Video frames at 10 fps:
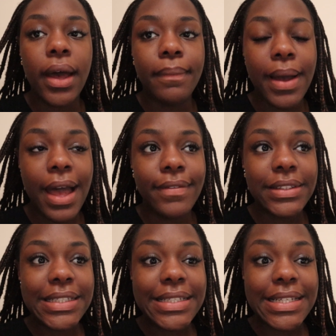Um, I have
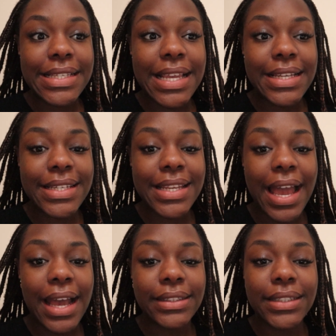a teaching session
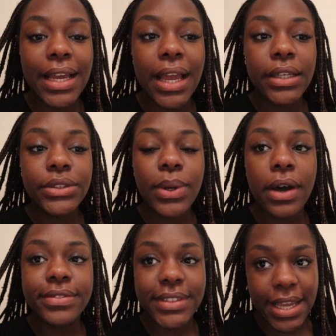at
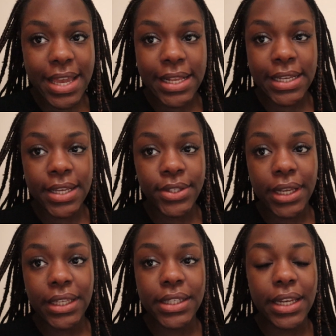twelve ten,
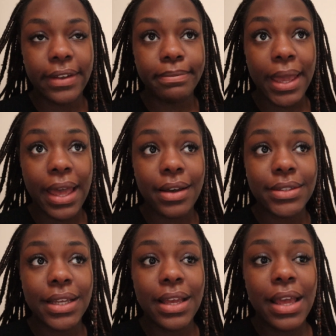so I need to leave my
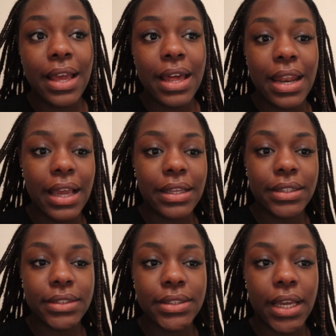house at
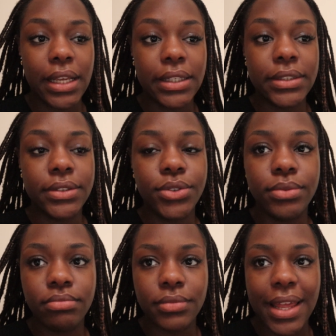like ten
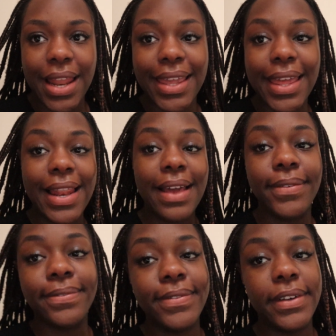or like
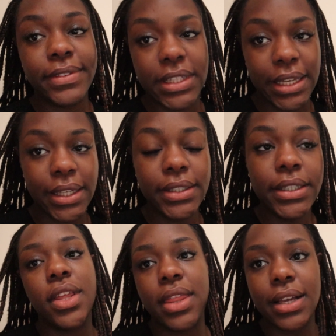eleven fifty.
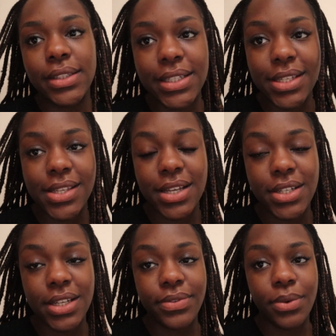So that teaching
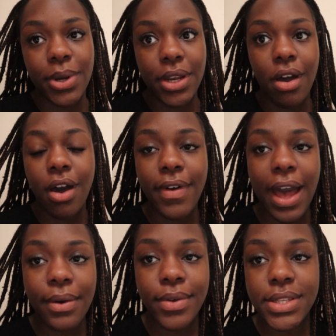session is for one and a half
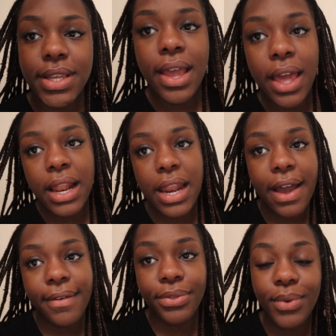hours, and
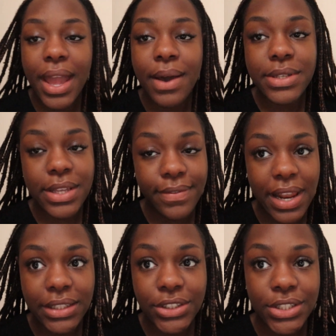I have three hours of
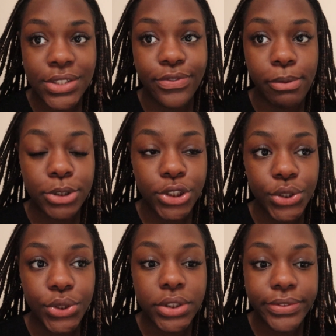lectures from
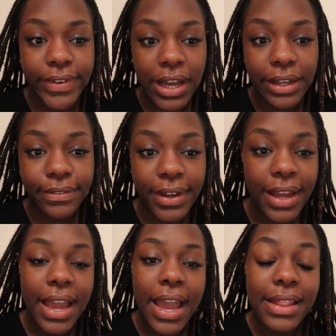two to five.
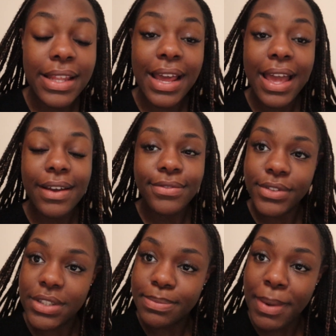Then I
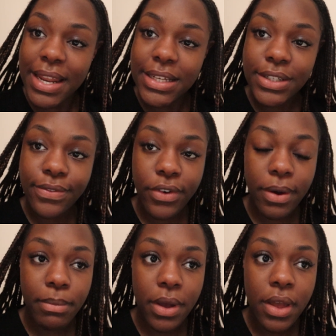have Spanish
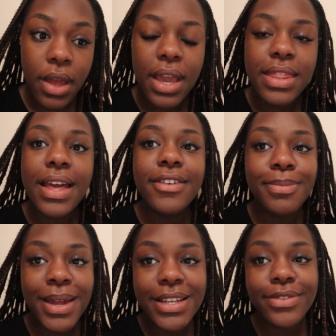from now
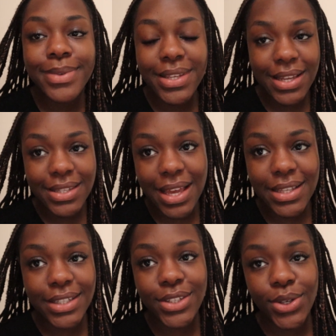Spanish from six
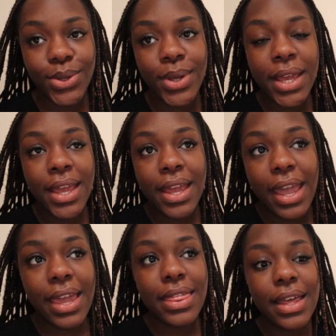thirty to
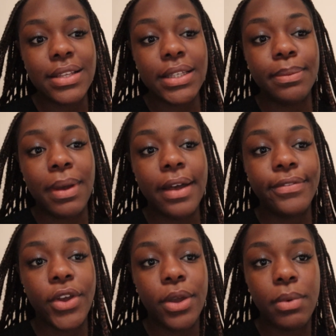eight thirty, but I
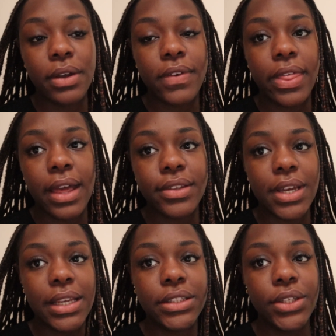have homework for that,
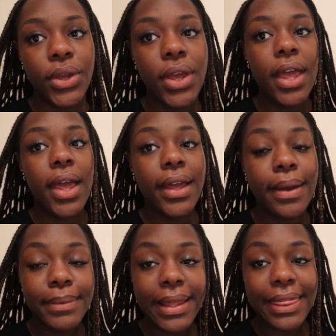so I need to
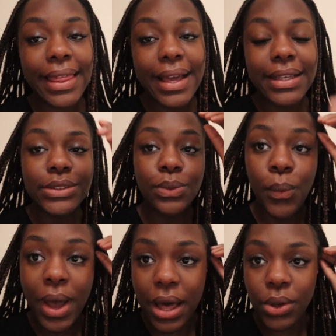complete that as
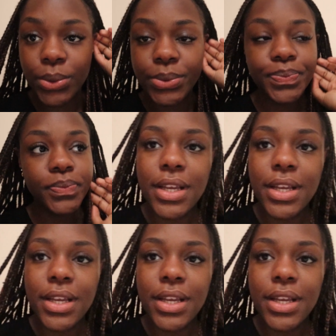well.